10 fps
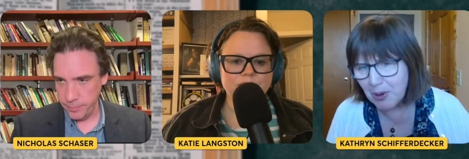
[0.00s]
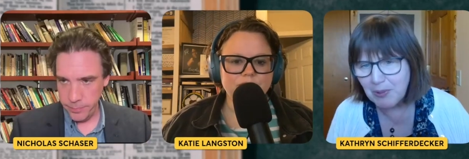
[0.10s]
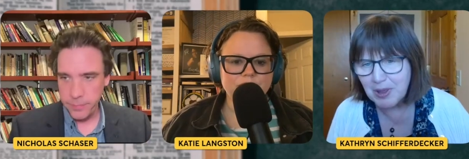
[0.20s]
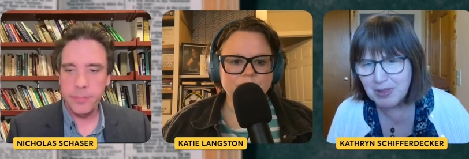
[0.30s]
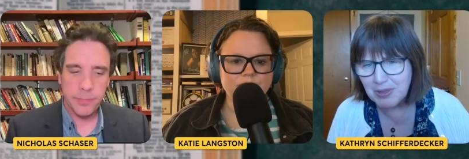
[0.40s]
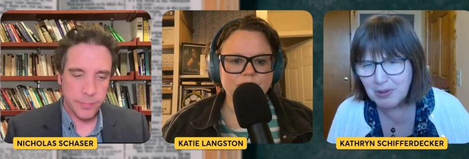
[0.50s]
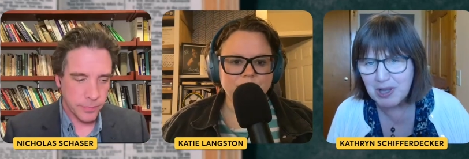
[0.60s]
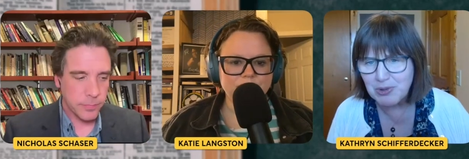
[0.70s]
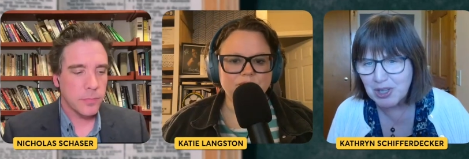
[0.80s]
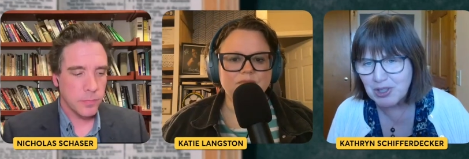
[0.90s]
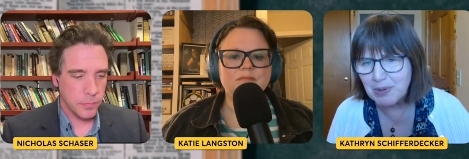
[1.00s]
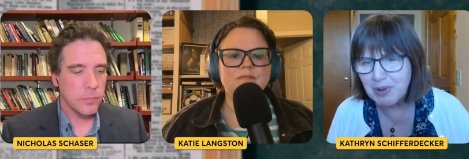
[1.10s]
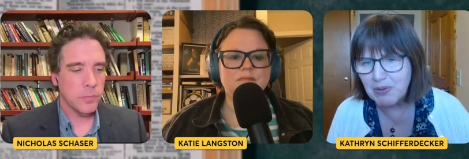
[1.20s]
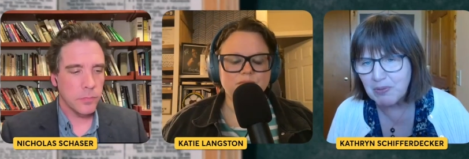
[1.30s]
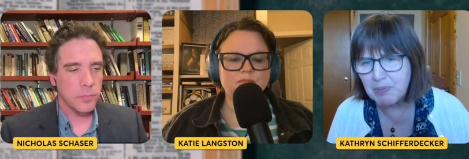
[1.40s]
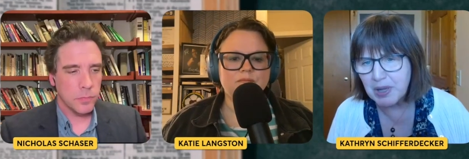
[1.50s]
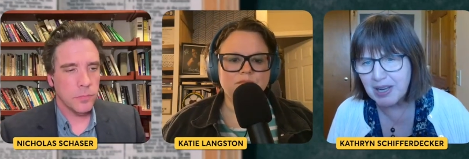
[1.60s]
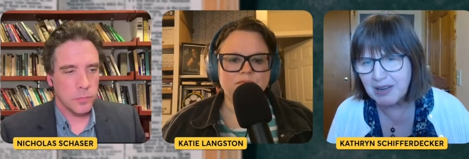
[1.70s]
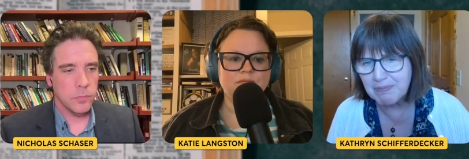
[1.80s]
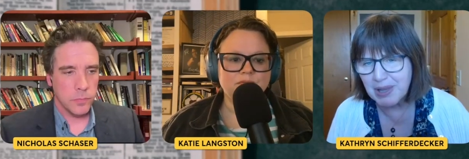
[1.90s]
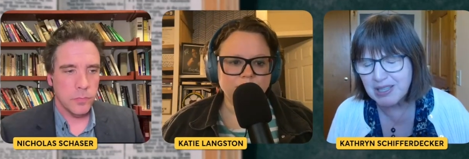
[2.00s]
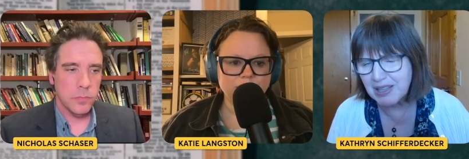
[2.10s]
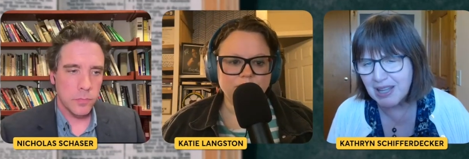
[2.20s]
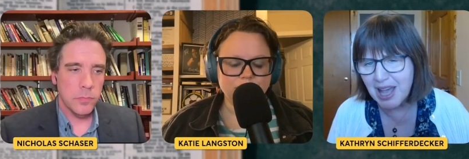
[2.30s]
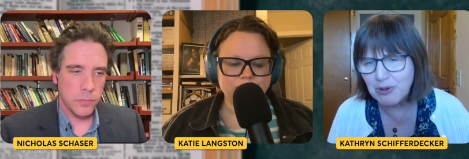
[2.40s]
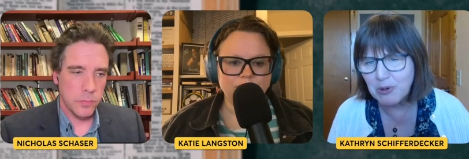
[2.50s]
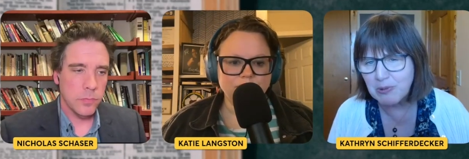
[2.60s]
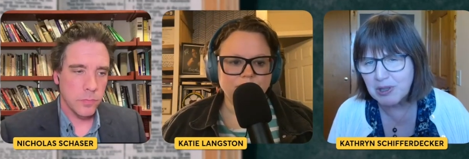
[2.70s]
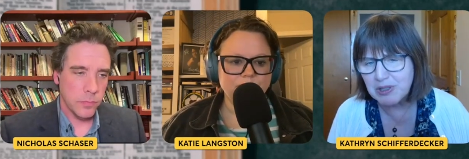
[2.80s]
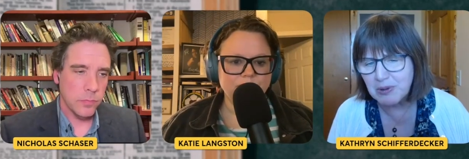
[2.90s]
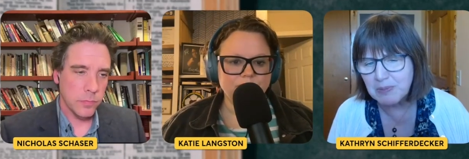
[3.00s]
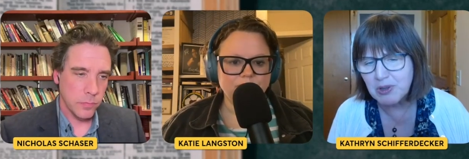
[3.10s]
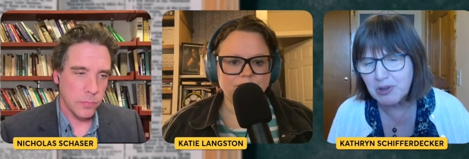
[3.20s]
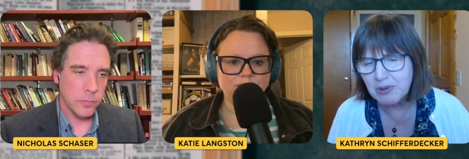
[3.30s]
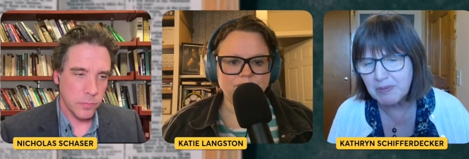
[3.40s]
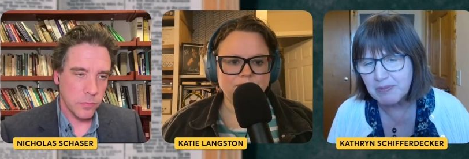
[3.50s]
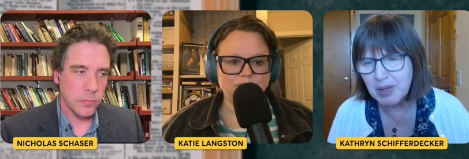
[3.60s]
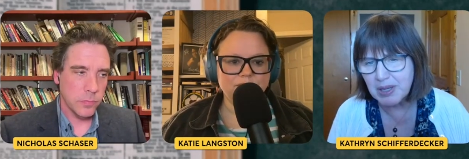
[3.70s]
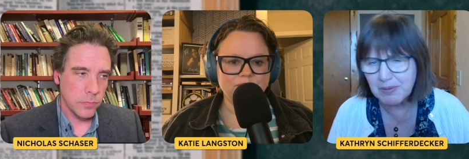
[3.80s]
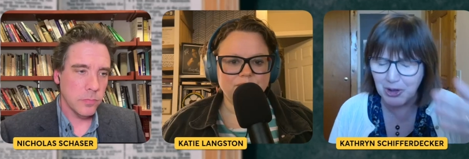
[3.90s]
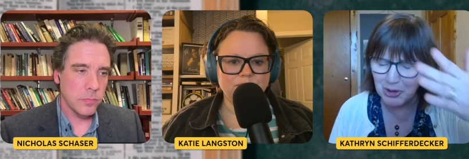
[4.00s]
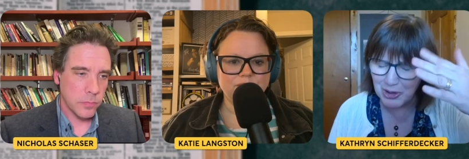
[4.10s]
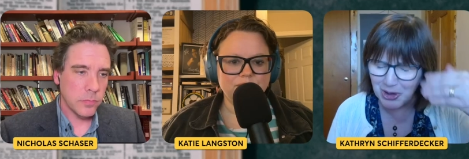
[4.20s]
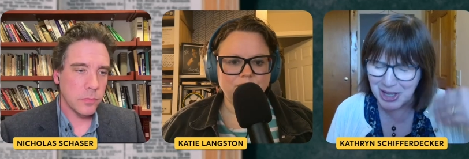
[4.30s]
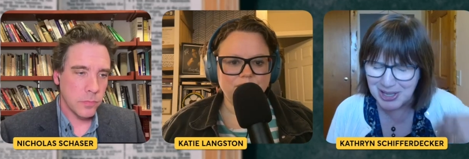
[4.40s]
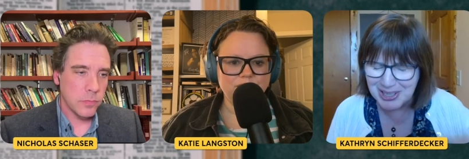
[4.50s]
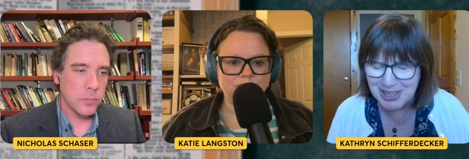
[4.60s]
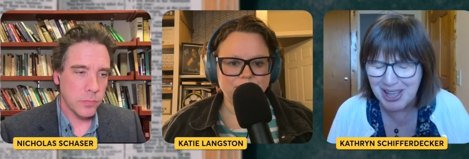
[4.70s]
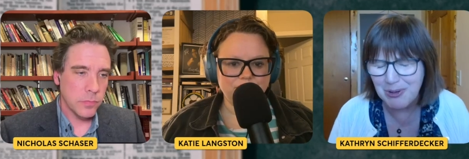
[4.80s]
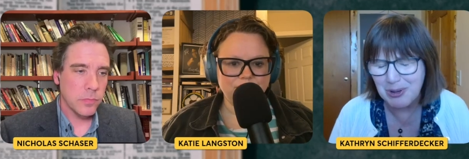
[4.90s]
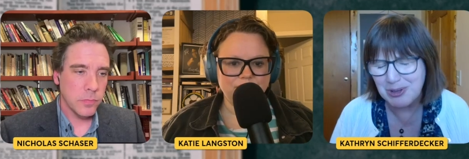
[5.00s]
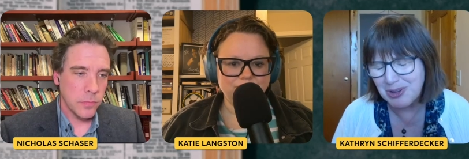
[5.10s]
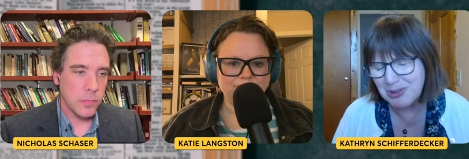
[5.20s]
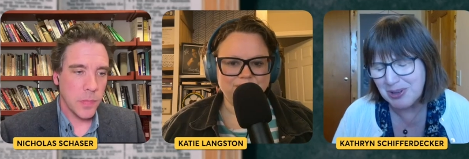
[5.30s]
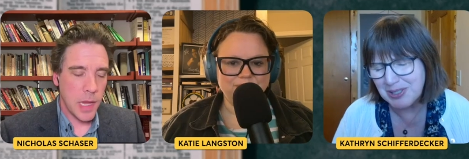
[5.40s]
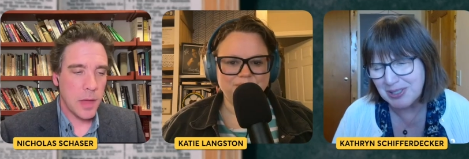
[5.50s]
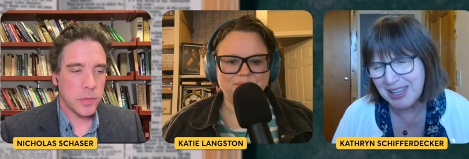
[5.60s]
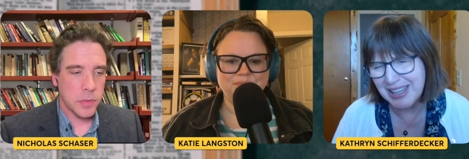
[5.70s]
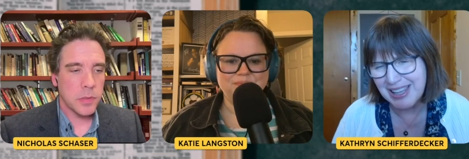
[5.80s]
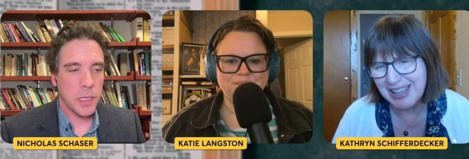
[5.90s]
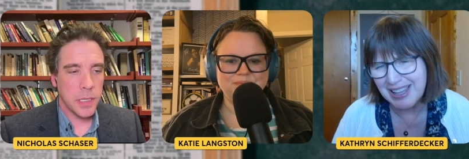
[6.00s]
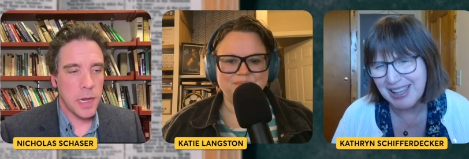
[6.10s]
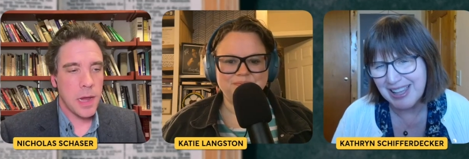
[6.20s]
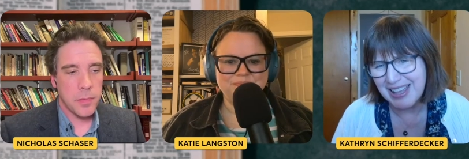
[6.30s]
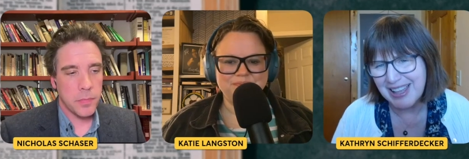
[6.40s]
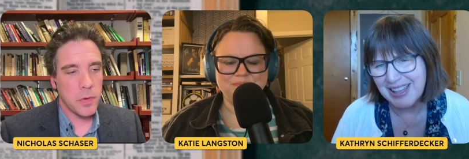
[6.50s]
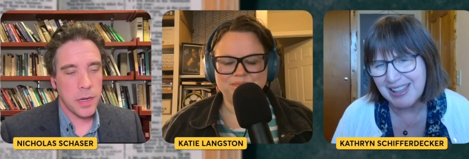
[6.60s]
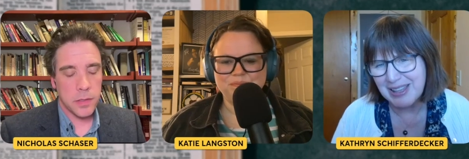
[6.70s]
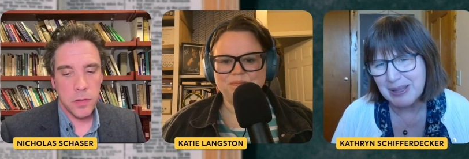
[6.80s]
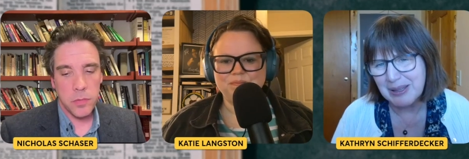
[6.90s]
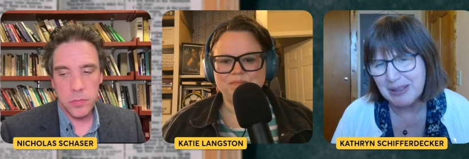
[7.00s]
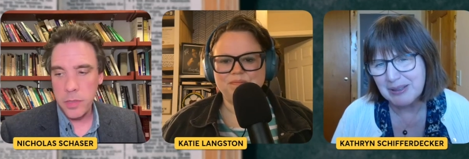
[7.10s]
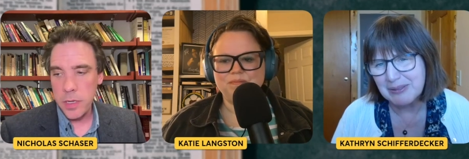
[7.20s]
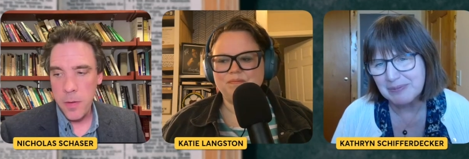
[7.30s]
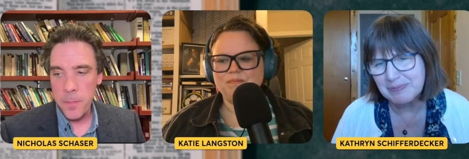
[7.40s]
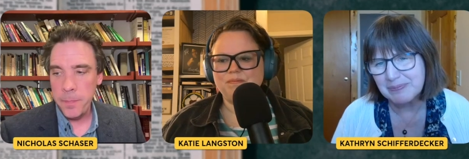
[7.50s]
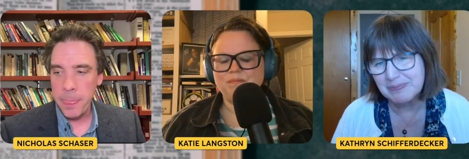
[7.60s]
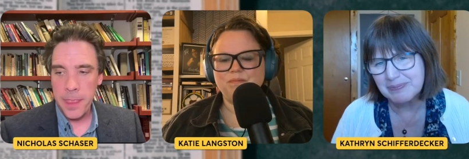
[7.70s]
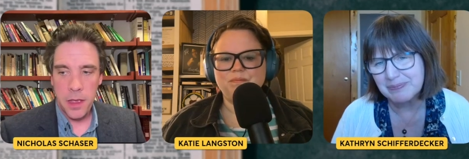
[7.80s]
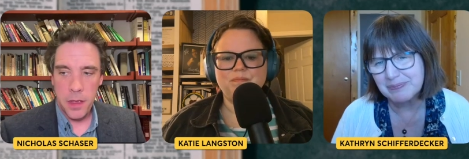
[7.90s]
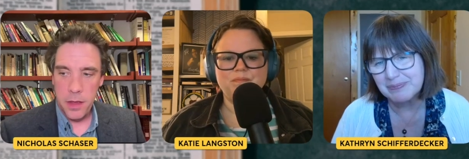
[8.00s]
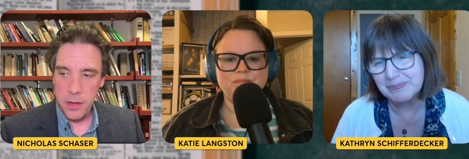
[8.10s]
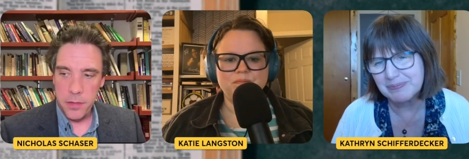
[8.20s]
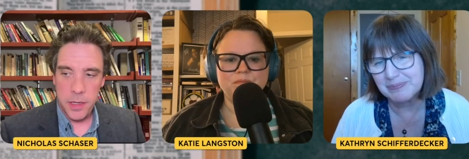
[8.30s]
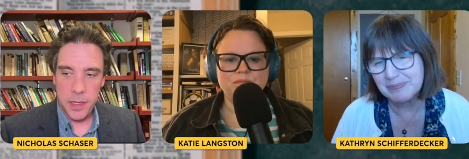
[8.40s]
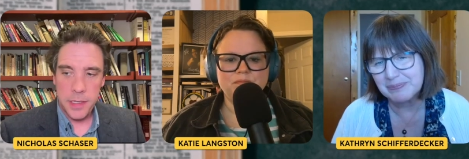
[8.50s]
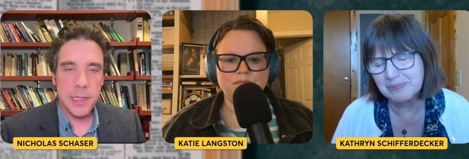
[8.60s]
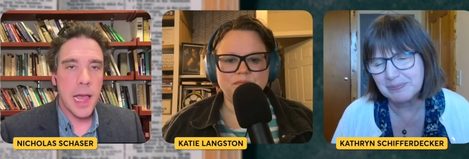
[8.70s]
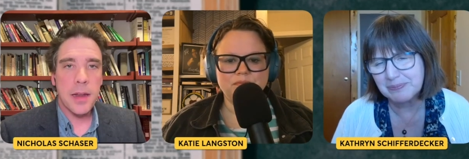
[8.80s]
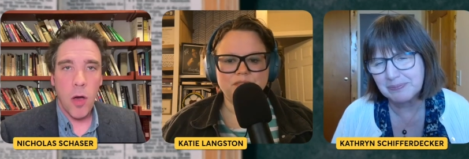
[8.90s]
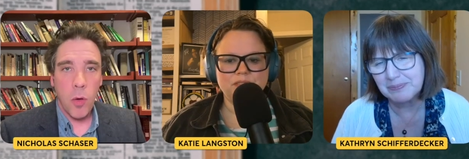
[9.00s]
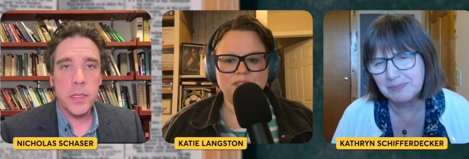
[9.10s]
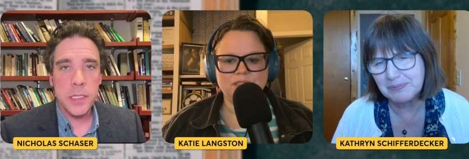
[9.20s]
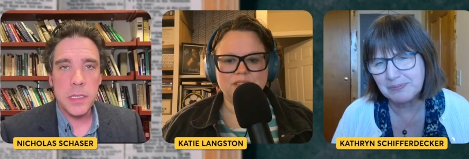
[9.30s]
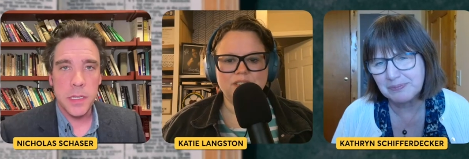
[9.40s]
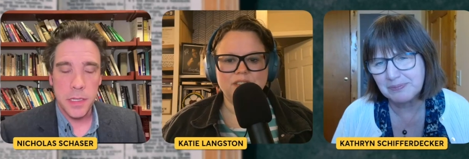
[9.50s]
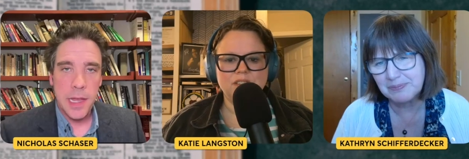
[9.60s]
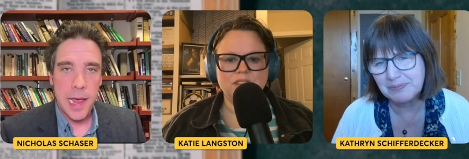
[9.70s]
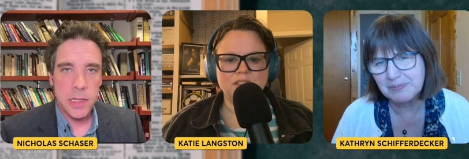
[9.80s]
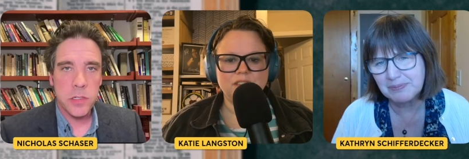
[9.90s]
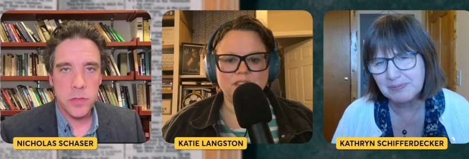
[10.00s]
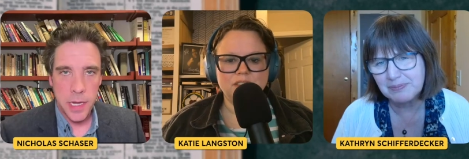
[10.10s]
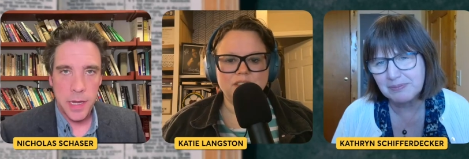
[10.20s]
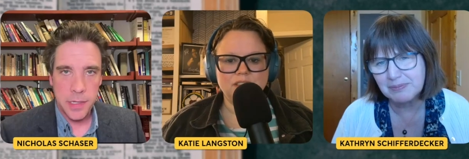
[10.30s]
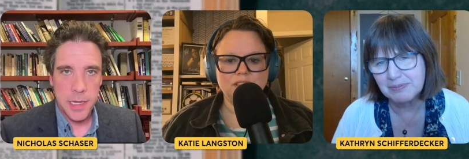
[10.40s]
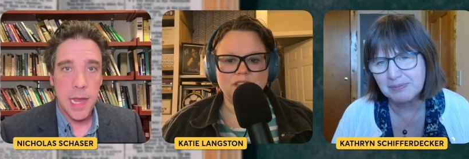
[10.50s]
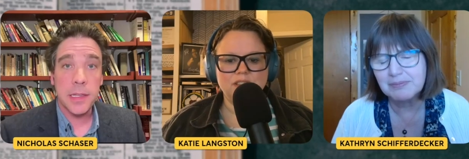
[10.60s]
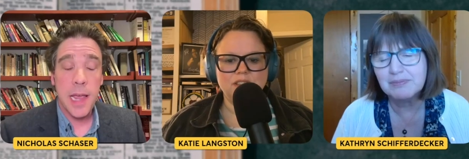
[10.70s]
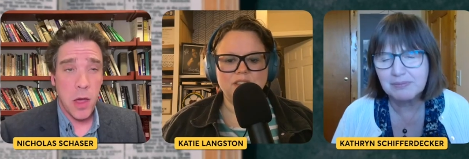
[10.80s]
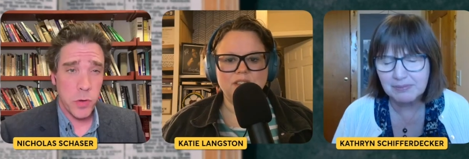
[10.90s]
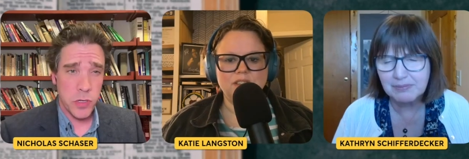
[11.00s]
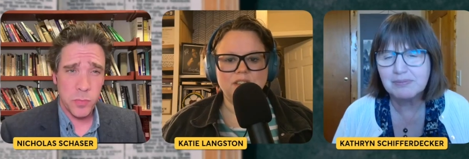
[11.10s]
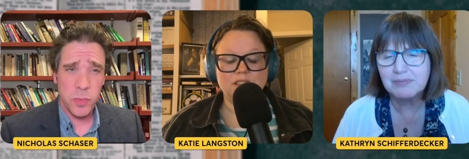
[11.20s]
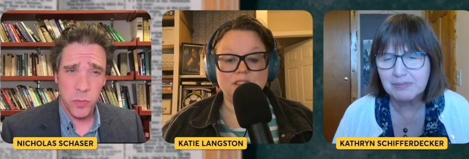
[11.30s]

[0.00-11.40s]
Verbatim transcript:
Speaker 1: or with the resurrection, but but basically, how do we read Scripture? But mm-hmm. go ahead, Nick. How would you address?
Speaker 2: Absolutely, yeah, right. So you know, it's not always easy to ascertain exactly how we should be